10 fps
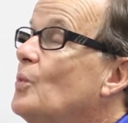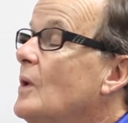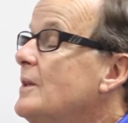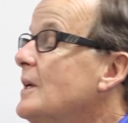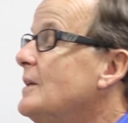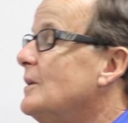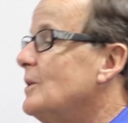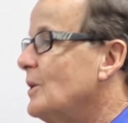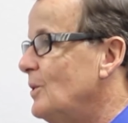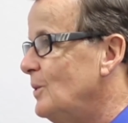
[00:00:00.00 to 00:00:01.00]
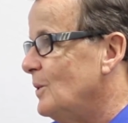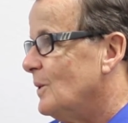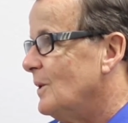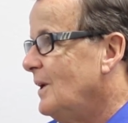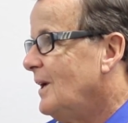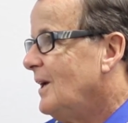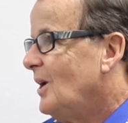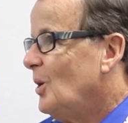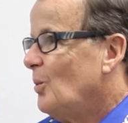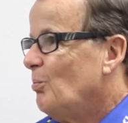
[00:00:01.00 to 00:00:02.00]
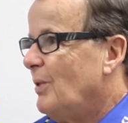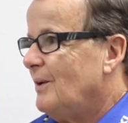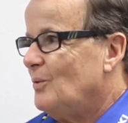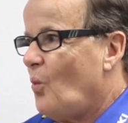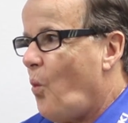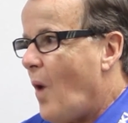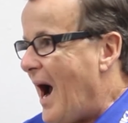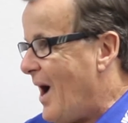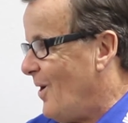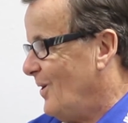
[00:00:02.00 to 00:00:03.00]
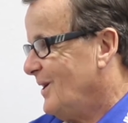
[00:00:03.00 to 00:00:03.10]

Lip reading: one thing to look cool, but wow.